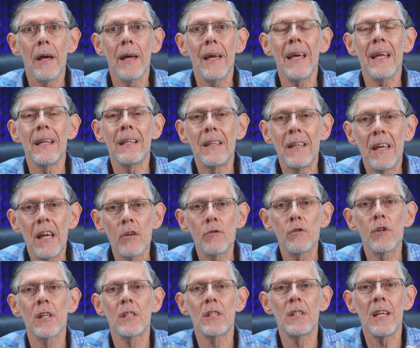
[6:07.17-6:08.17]
it gives
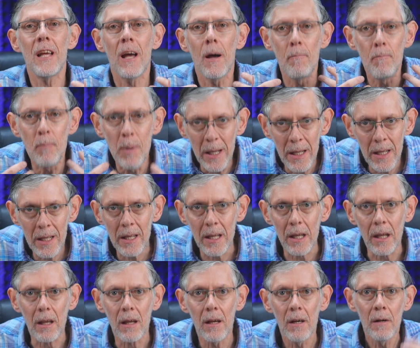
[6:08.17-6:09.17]
us the
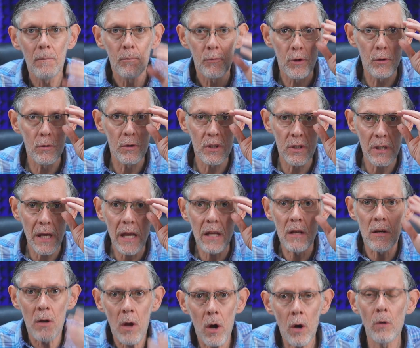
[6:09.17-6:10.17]
ability to say
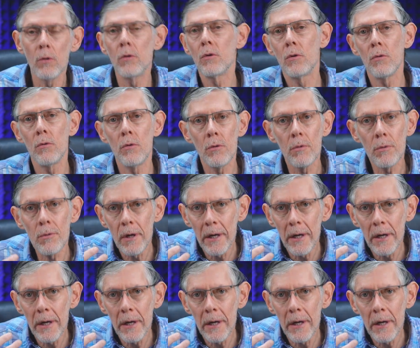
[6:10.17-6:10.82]
no to